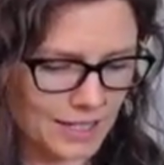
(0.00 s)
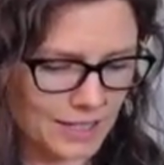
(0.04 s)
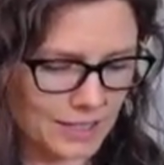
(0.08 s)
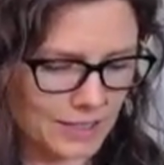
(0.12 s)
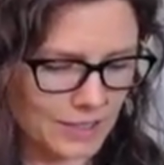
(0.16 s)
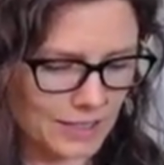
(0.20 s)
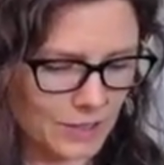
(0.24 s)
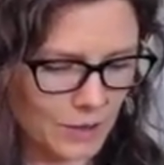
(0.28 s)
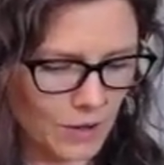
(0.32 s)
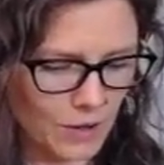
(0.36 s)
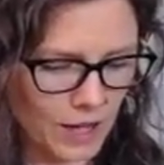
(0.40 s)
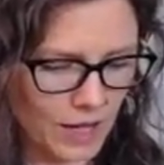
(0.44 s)

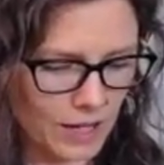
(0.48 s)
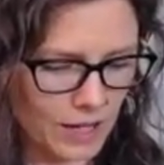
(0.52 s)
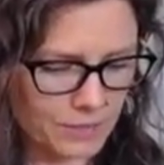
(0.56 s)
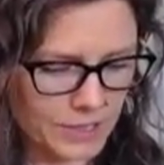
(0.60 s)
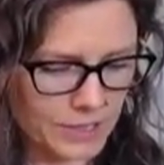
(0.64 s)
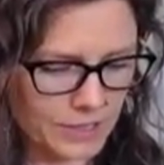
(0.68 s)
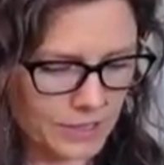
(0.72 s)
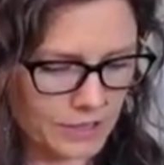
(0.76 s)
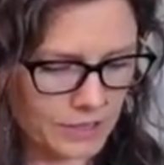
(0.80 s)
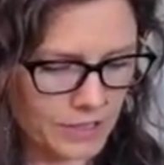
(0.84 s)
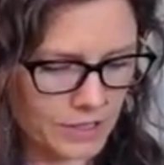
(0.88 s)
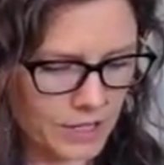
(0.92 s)
So I'm
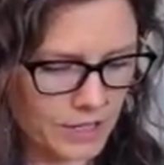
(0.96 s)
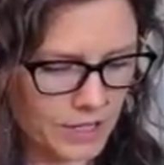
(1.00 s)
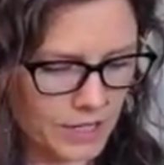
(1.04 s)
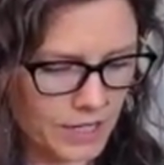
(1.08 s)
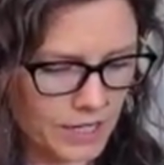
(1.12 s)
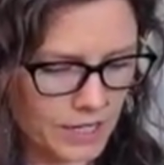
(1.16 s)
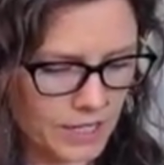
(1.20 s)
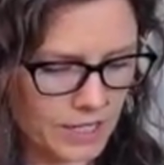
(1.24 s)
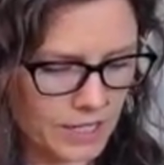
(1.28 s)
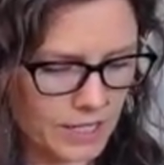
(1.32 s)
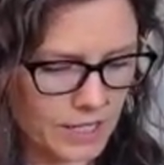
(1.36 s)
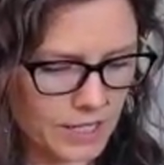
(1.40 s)
going to look
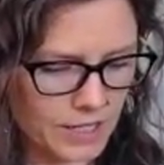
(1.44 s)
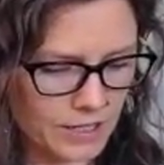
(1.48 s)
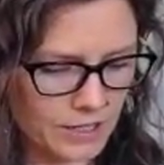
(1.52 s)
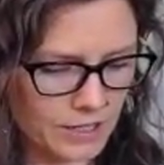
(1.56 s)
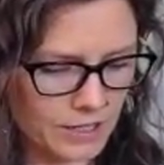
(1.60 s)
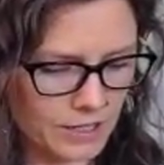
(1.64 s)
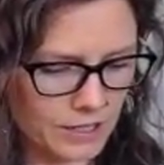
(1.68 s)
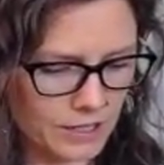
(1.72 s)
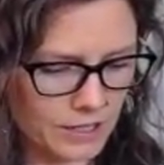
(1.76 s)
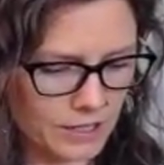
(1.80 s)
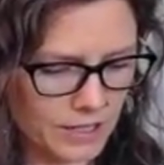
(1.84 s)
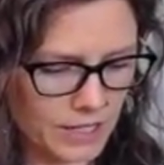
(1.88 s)
in
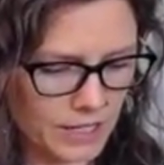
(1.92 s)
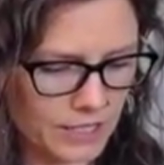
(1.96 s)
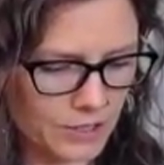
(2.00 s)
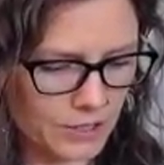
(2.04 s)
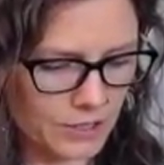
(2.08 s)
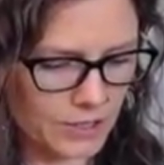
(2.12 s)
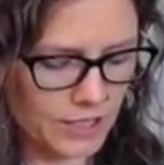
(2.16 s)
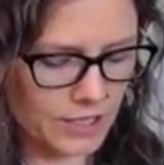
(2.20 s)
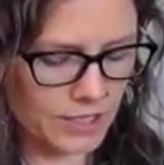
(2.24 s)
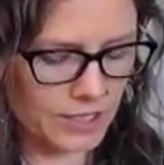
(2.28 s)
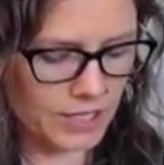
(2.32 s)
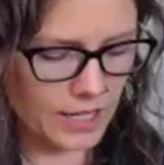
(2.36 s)
here,
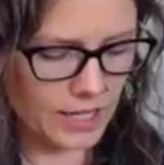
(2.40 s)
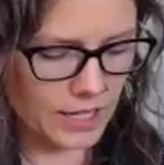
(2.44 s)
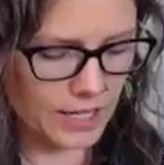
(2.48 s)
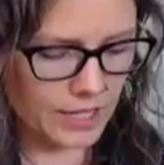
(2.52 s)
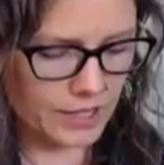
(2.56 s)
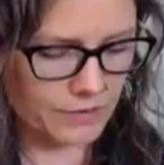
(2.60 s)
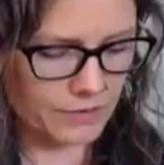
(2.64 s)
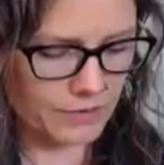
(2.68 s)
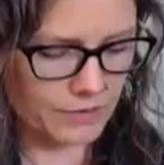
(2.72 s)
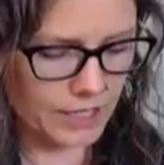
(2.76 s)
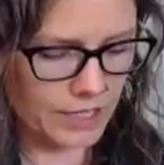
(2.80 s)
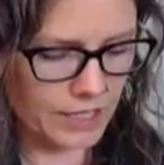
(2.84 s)
actually in the
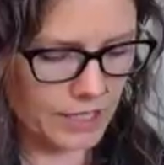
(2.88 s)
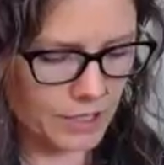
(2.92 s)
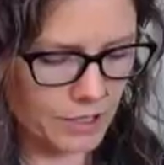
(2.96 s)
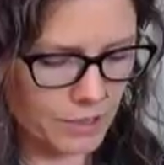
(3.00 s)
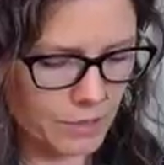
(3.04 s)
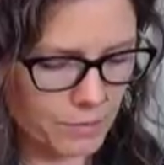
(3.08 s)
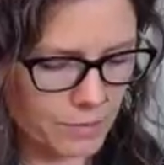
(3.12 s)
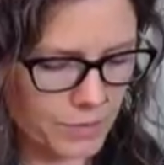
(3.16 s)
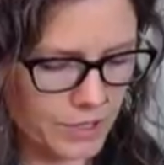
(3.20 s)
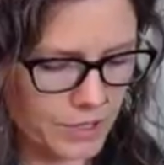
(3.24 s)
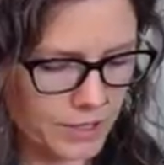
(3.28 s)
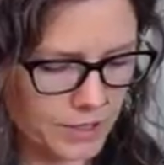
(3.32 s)
Ayurveda
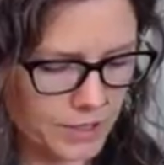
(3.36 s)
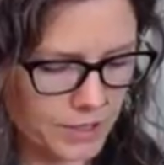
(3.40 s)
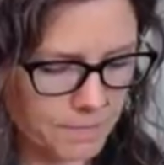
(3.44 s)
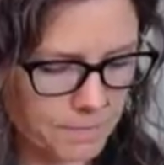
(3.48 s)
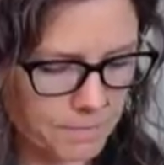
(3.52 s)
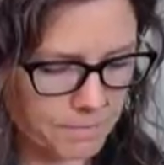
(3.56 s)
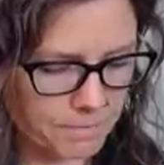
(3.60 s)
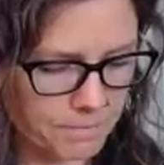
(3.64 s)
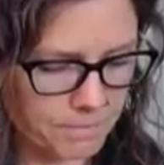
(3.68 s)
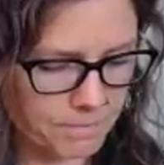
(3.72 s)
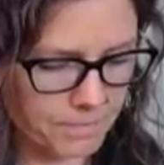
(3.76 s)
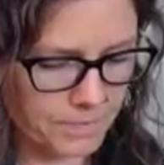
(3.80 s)
cookbook,
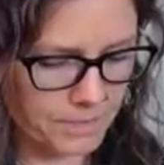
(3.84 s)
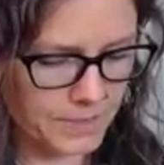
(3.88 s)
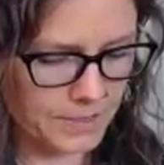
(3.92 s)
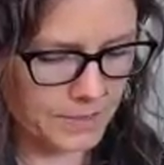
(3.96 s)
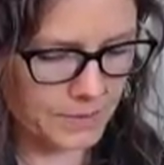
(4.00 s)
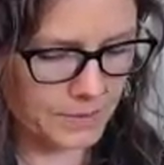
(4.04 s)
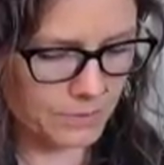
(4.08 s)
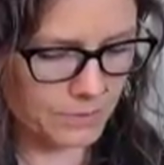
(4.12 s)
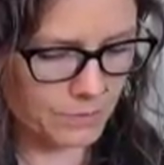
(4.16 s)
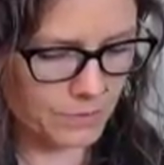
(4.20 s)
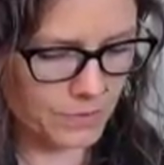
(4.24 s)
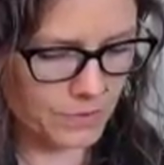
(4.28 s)

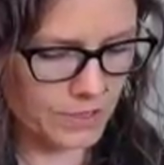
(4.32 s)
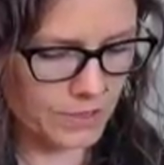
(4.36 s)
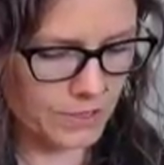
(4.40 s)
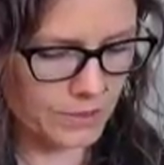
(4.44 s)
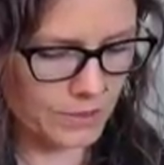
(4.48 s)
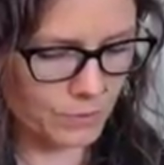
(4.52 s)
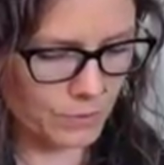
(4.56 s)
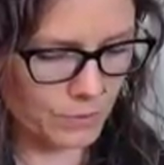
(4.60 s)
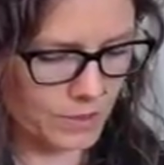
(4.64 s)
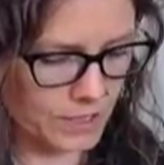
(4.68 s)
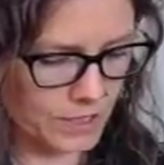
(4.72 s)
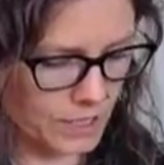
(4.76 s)

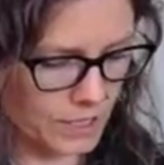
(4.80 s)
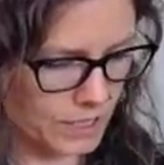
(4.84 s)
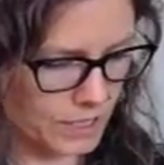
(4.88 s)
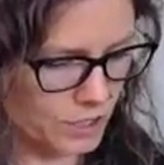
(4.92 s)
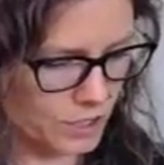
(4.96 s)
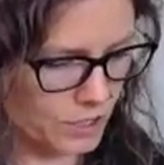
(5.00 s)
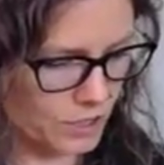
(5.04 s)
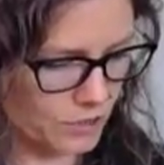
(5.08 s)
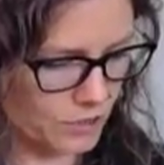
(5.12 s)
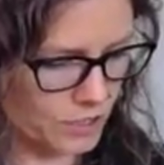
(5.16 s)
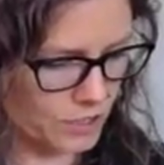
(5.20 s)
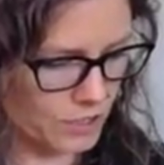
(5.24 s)
this one that I
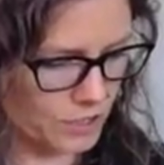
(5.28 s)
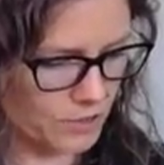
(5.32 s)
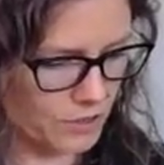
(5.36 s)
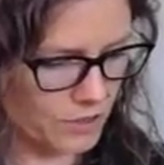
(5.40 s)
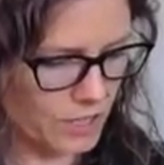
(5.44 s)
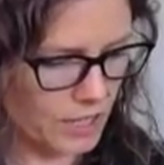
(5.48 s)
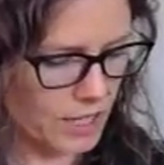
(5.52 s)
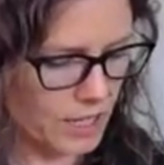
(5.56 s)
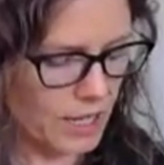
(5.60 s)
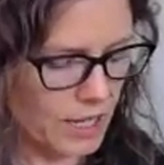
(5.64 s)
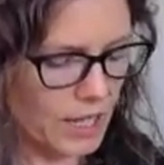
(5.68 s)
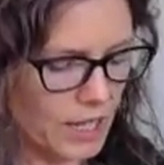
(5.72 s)
showed you,
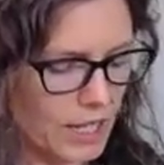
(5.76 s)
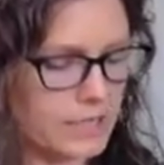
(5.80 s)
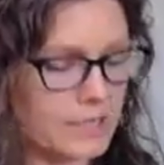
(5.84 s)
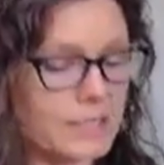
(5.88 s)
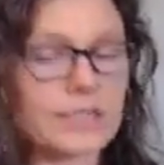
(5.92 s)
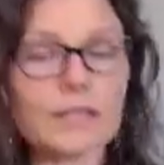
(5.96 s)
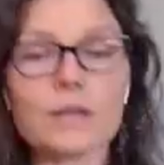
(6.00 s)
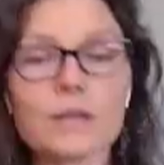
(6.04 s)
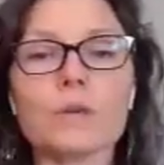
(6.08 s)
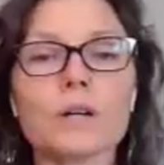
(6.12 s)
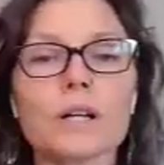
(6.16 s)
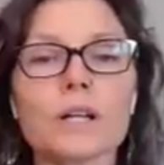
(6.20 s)
and
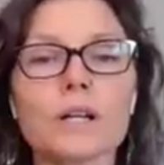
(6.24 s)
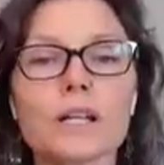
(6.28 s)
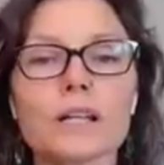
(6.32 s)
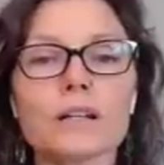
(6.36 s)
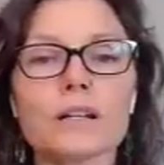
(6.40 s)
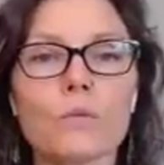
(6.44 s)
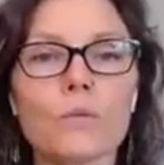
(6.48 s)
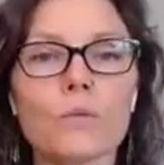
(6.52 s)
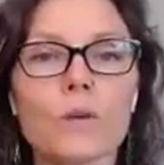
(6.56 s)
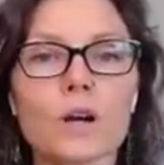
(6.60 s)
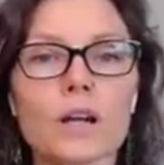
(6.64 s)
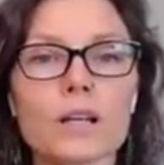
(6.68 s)
see
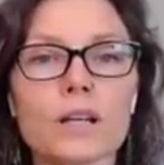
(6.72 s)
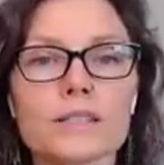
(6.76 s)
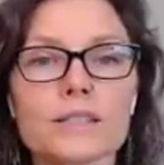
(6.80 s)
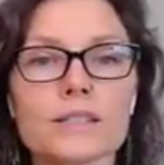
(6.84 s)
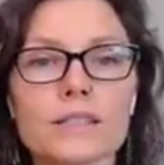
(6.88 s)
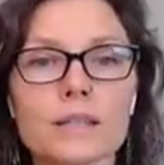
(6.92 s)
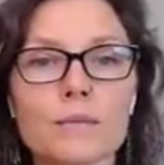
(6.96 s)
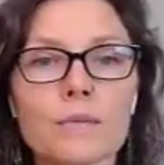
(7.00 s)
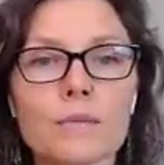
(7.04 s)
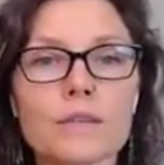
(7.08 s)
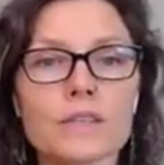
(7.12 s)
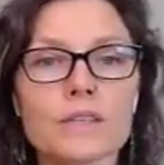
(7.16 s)
what
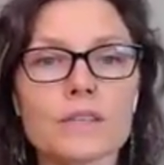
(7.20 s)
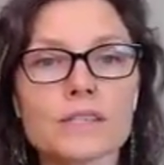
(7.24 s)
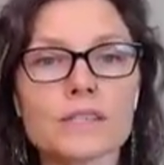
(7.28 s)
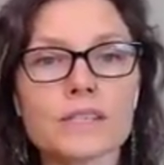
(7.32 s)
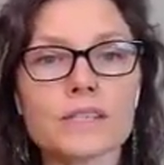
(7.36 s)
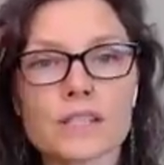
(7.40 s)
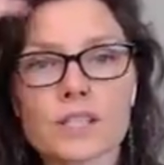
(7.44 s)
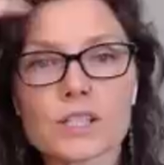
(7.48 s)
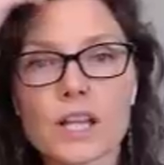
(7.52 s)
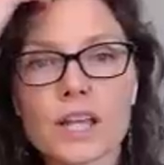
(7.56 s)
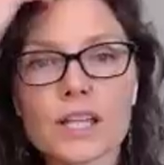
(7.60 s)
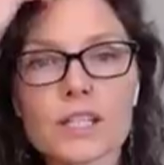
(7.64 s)
some of the
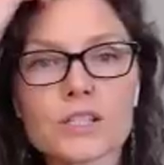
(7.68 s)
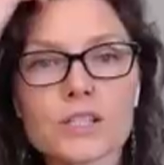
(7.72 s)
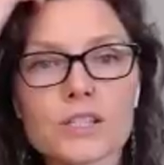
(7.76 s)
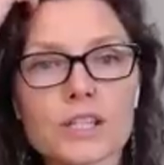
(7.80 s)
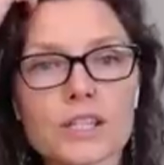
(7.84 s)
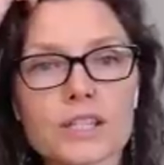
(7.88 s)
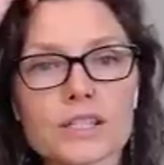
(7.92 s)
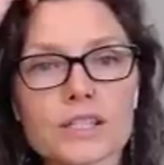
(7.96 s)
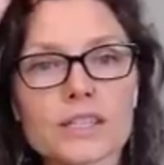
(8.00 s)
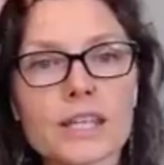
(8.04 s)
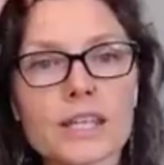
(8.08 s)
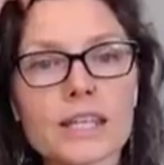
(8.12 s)

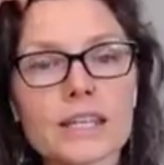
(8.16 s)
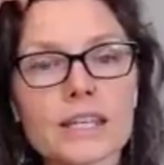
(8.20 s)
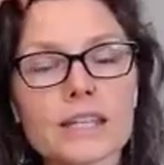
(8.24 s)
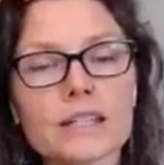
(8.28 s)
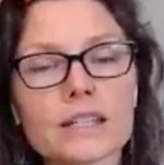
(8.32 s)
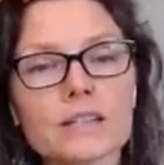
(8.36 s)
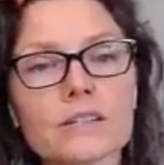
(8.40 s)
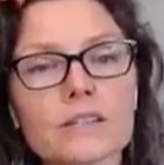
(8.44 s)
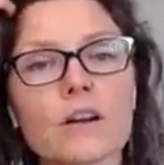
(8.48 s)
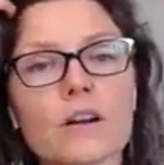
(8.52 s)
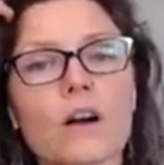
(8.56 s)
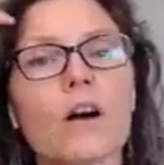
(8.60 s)
suggestions
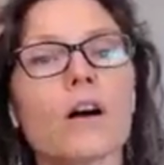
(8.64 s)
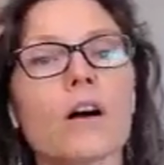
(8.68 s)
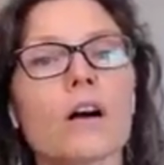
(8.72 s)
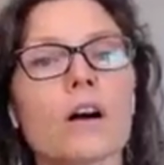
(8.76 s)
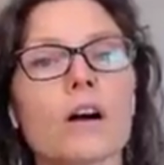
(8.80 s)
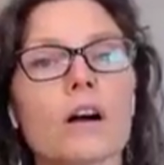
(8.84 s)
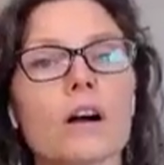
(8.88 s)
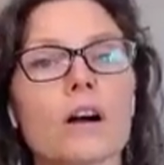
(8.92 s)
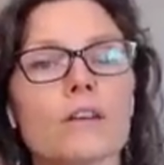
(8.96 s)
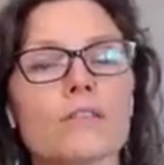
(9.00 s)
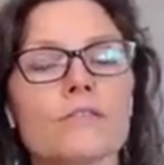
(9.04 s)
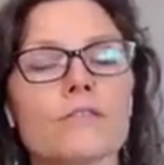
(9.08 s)
here
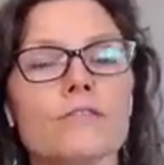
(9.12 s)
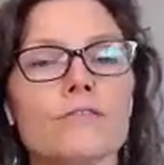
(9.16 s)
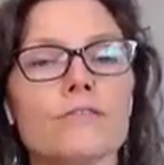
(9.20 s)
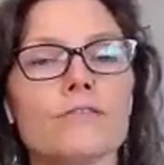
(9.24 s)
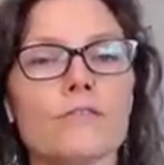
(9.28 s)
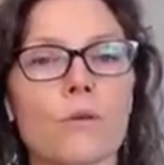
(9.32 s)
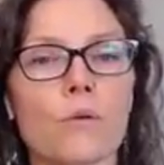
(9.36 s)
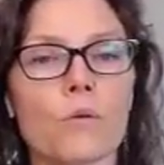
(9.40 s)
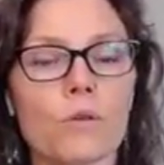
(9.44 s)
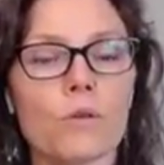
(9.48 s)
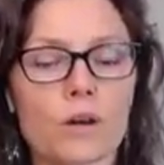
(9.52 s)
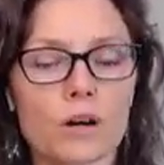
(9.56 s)
are
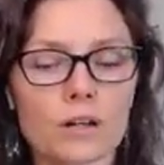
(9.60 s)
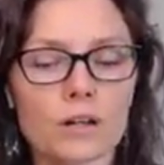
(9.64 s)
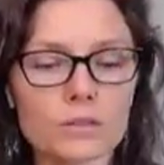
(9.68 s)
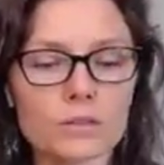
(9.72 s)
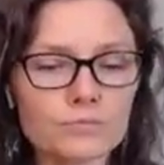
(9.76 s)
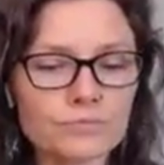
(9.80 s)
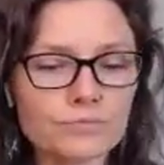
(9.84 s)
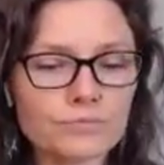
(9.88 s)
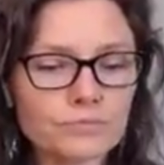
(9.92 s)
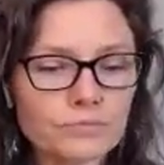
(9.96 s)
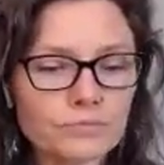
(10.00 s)
for